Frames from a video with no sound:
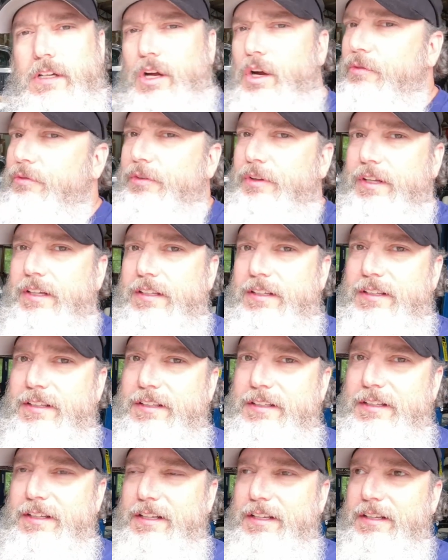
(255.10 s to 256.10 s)
Hopefully,
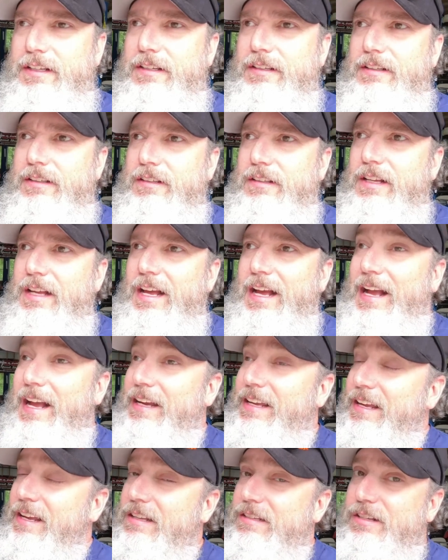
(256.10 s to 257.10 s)

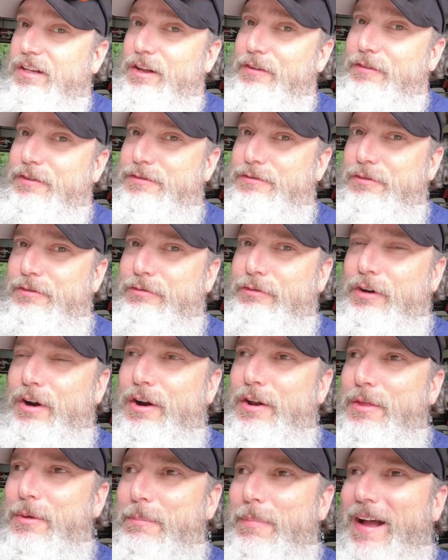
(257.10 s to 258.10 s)
I can't tell if it's the
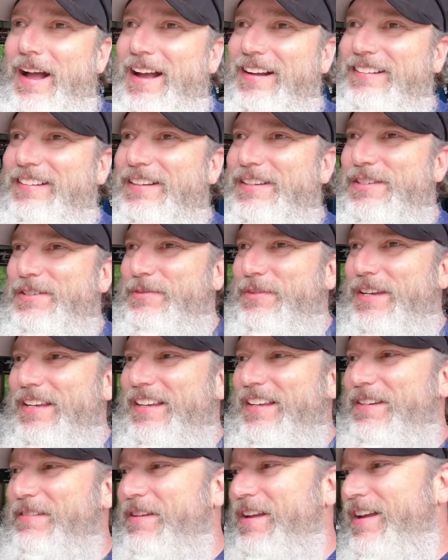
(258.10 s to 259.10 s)
front or the back that's
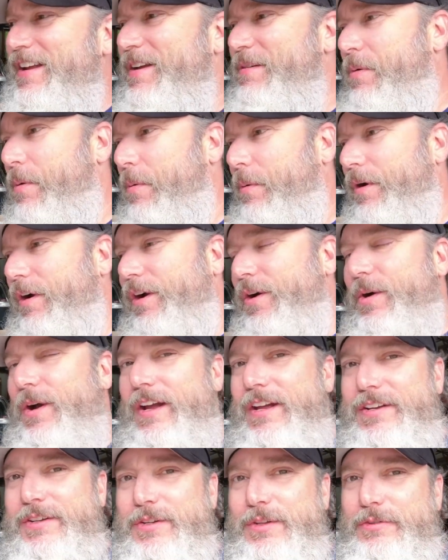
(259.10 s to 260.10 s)
squeaking, but we're gonna go
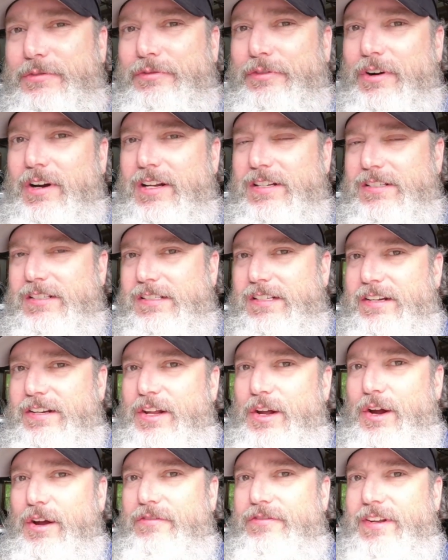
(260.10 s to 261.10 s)
ahead and do the fronts because I
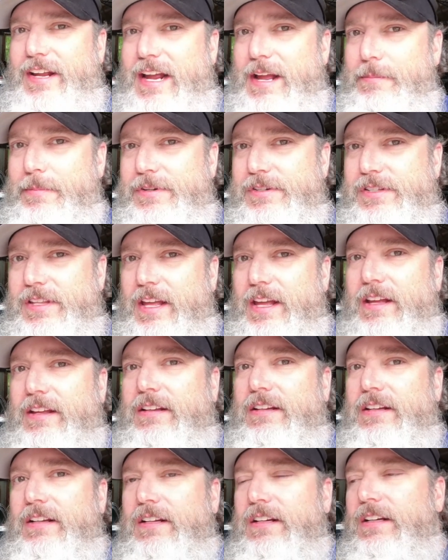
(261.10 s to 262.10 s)
know I've damaged that
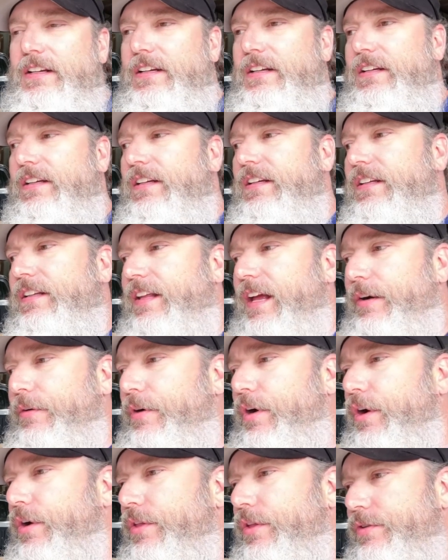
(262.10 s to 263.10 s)
that
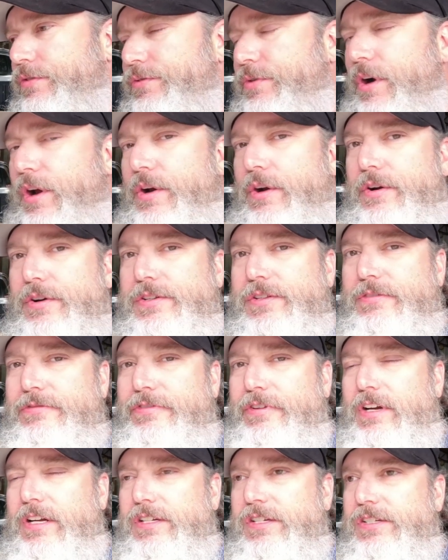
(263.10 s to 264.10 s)
ro those rotors in the
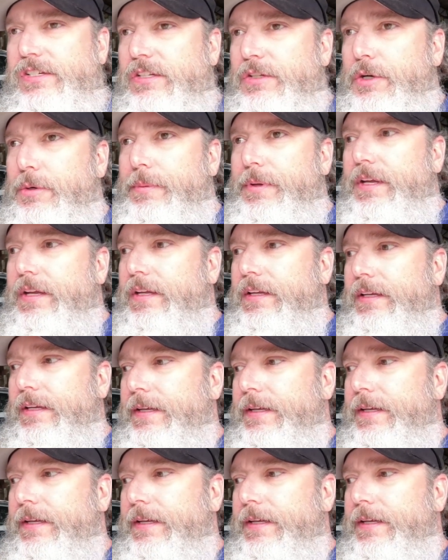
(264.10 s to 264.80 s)
front just a little bit.